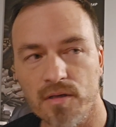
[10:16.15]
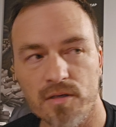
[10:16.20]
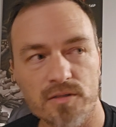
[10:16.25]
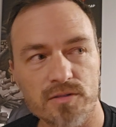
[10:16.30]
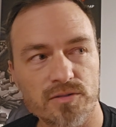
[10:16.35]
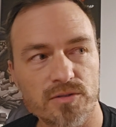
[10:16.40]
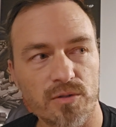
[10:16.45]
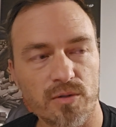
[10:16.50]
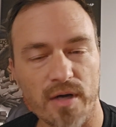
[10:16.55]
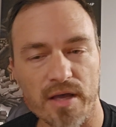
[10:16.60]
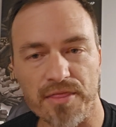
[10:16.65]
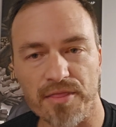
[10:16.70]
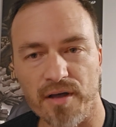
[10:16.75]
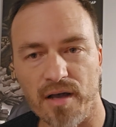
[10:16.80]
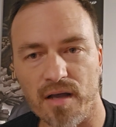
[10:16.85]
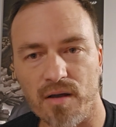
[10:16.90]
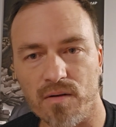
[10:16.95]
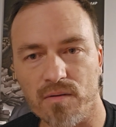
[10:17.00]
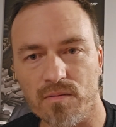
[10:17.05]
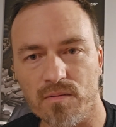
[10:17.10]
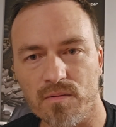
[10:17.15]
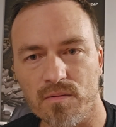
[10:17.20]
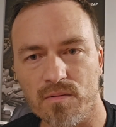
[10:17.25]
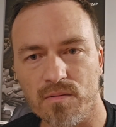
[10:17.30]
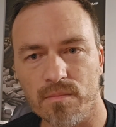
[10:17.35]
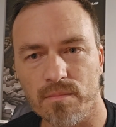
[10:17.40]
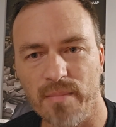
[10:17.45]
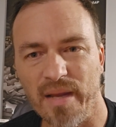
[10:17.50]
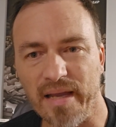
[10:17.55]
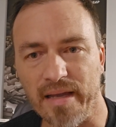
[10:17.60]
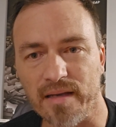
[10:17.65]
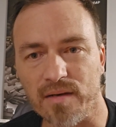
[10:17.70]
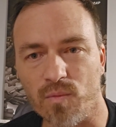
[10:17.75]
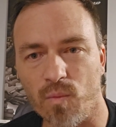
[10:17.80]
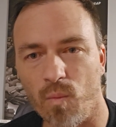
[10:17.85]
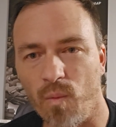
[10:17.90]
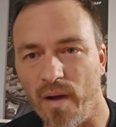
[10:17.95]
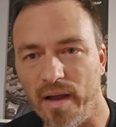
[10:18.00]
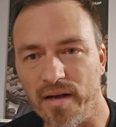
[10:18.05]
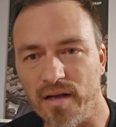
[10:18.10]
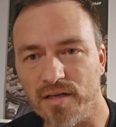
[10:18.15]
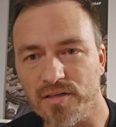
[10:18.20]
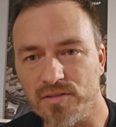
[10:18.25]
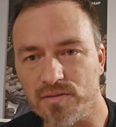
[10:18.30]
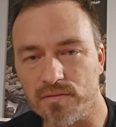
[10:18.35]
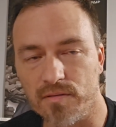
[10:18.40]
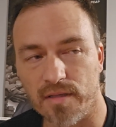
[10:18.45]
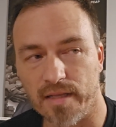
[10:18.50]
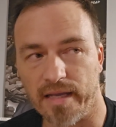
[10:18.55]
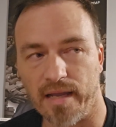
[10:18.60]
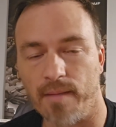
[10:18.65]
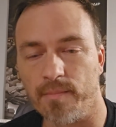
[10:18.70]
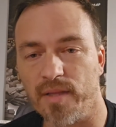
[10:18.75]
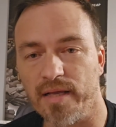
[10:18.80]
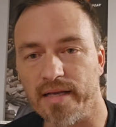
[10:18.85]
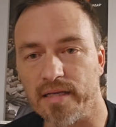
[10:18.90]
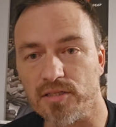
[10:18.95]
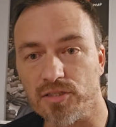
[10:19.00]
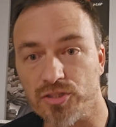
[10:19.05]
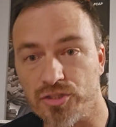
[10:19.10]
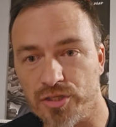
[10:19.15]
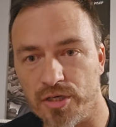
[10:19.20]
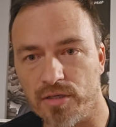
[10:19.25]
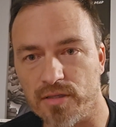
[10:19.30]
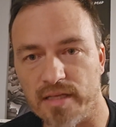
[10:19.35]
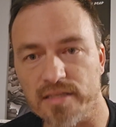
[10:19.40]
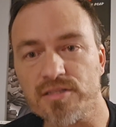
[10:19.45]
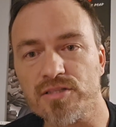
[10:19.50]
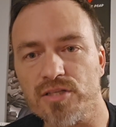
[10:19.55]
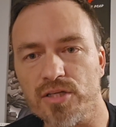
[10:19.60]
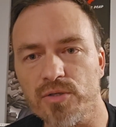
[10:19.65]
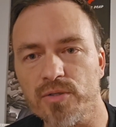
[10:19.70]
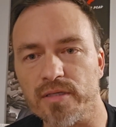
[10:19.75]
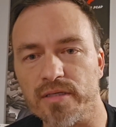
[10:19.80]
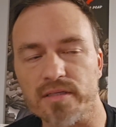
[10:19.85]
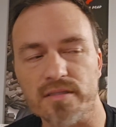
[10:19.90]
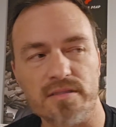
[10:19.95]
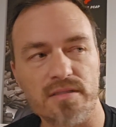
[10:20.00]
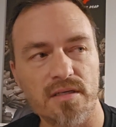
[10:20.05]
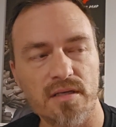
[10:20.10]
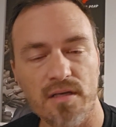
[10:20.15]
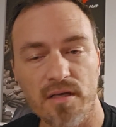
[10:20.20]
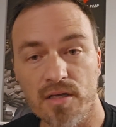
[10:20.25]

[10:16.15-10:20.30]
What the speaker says: So I thought, man, why not? Like, I'm like, sure, let's do this.